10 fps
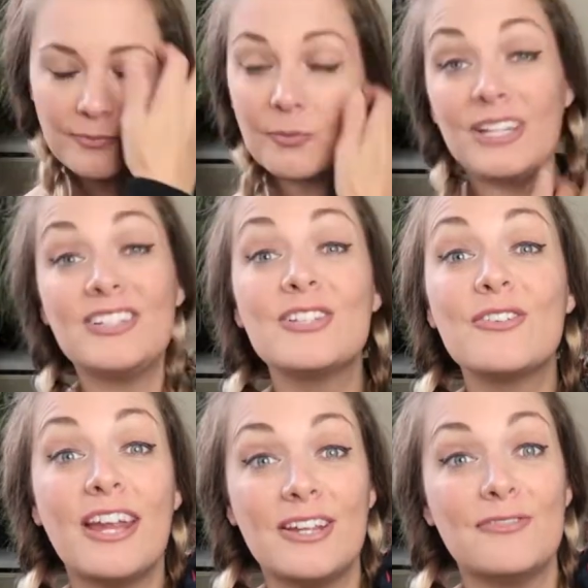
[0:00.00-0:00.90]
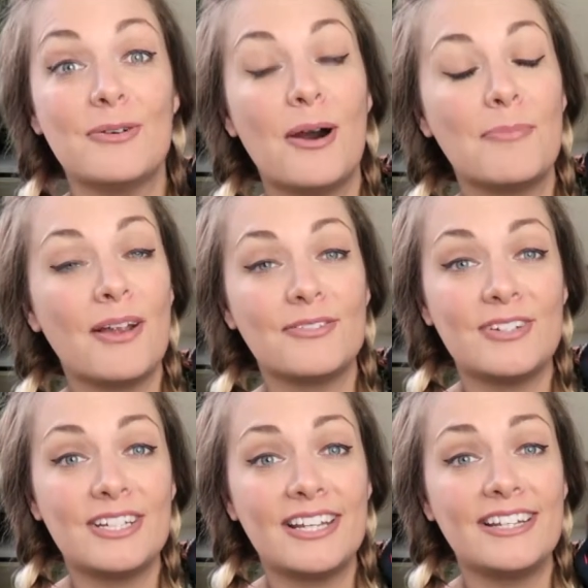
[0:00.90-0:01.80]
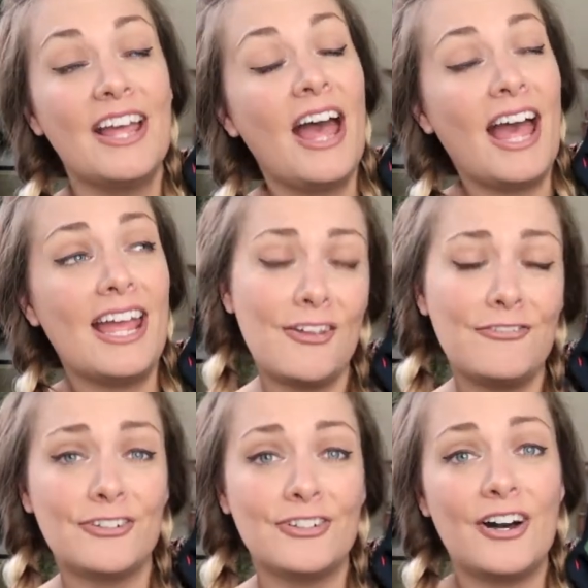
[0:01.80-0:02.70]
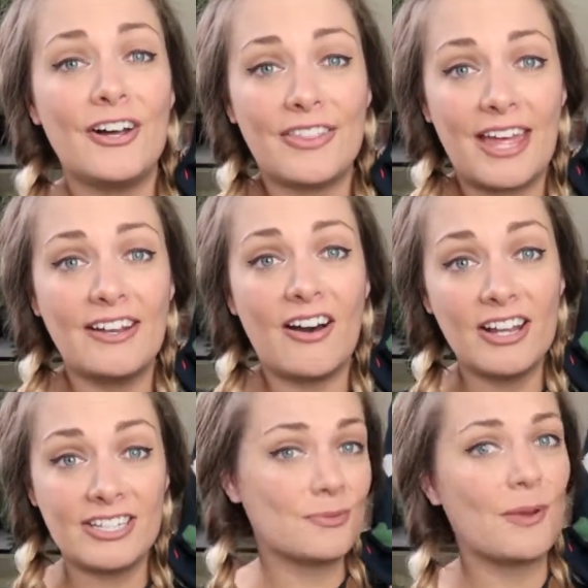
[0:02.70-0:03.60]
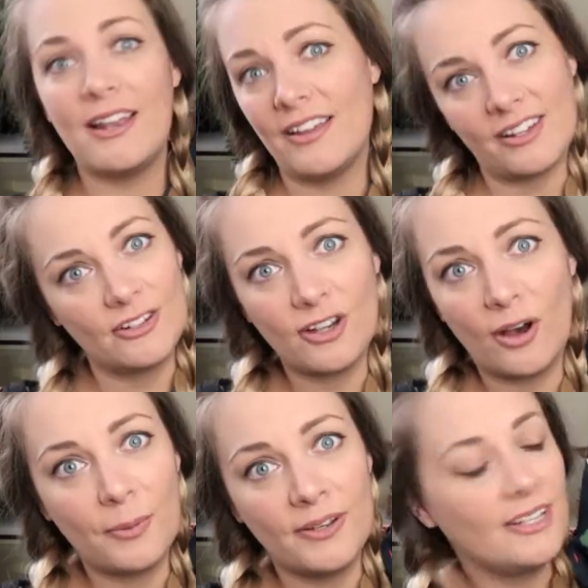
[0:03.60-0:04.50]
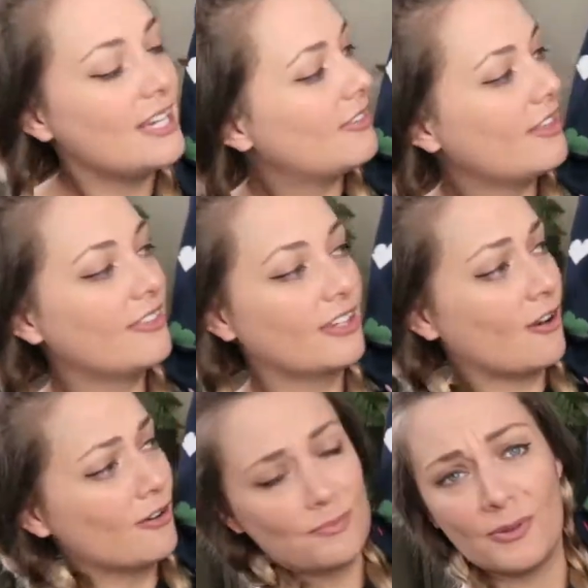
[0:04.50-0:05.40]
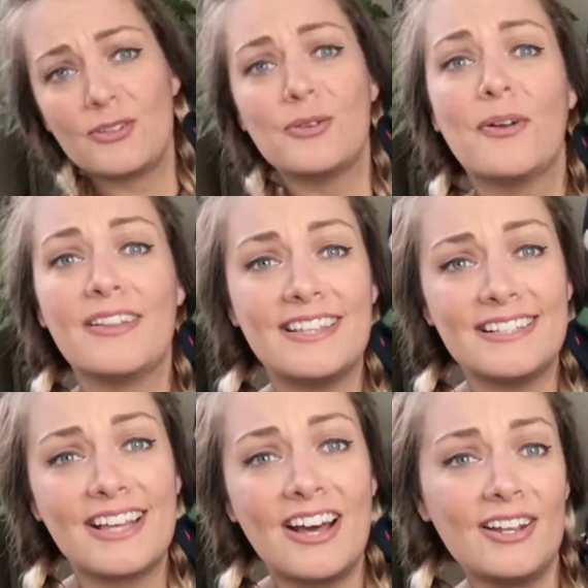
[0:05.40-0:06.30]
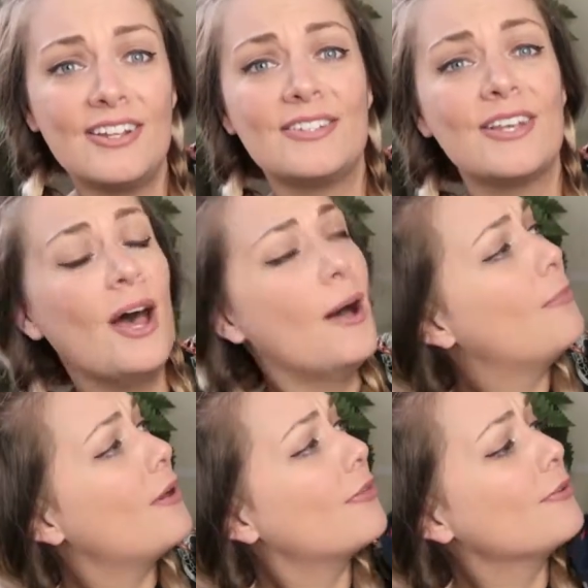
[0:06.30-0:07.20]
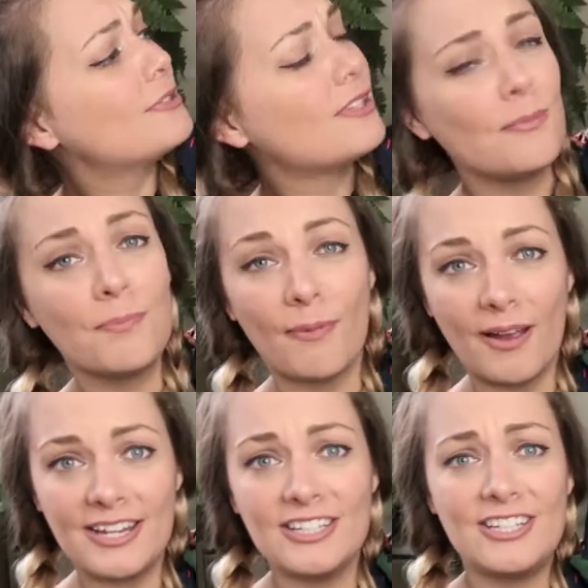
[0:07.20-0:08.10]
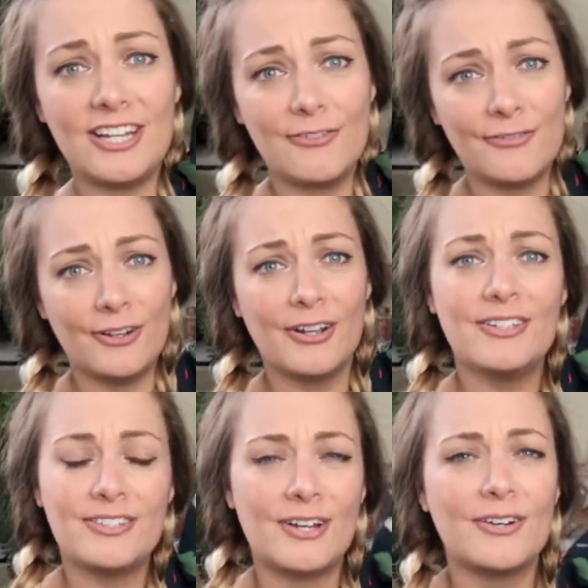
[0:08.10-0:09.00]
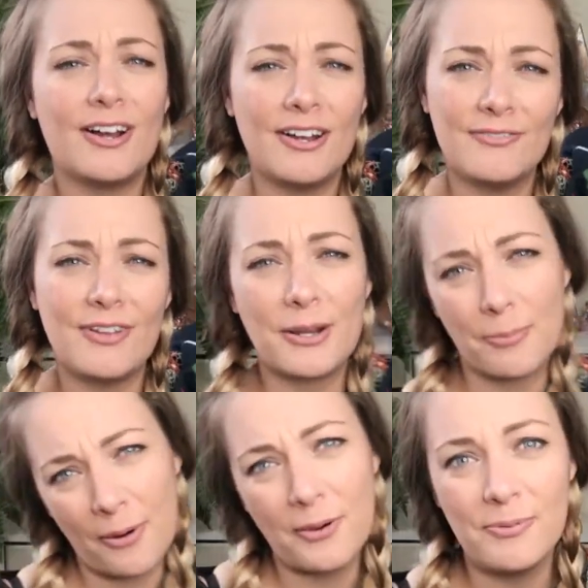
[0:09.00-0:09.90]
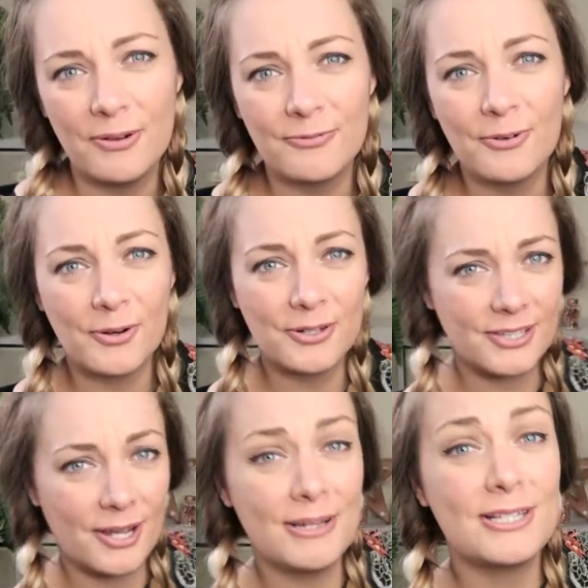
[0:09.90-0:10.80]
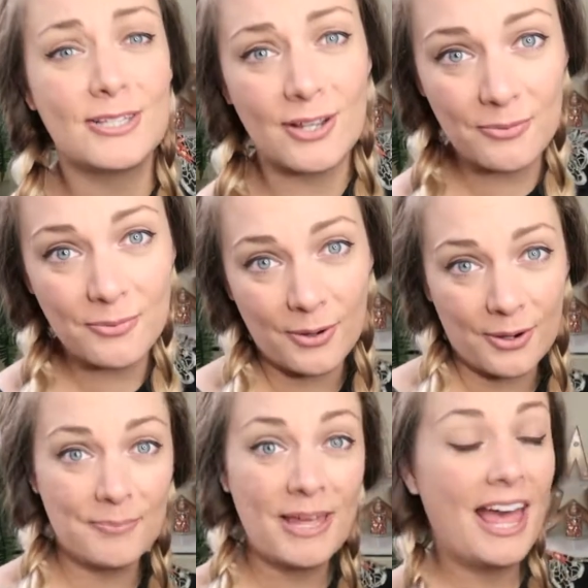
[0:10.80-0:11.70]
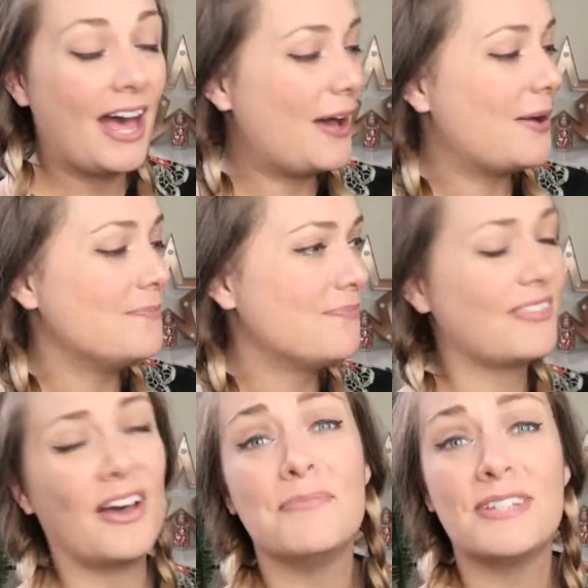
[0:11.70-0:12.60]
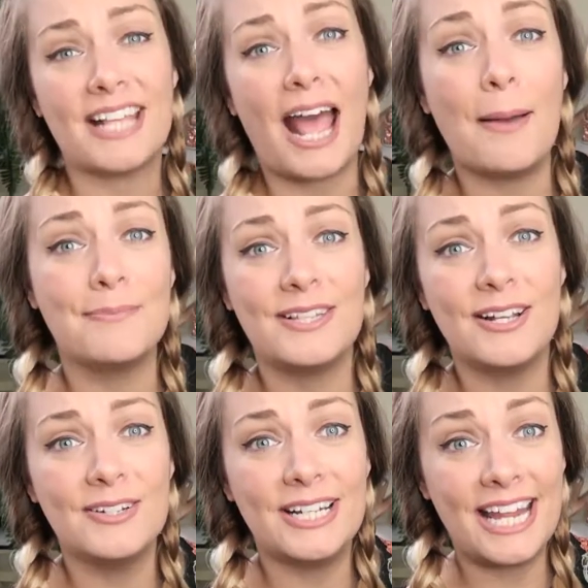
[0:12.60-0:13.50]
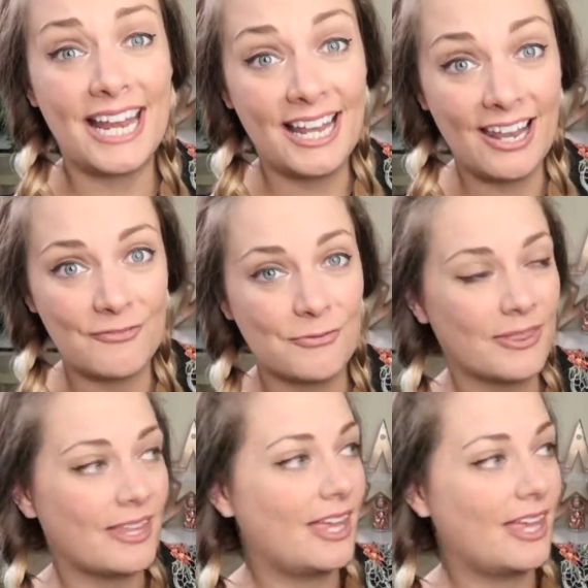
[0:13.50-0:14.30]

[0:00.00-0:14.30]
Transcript: which is great if you are breastfeeding. If you're not, then I just wear like a top underneath it that corresponds to one of these colours, but I thought it was so bright and cheerful and so kind of like appropriate for autumn. It's so warm that I'm just absolutely in love with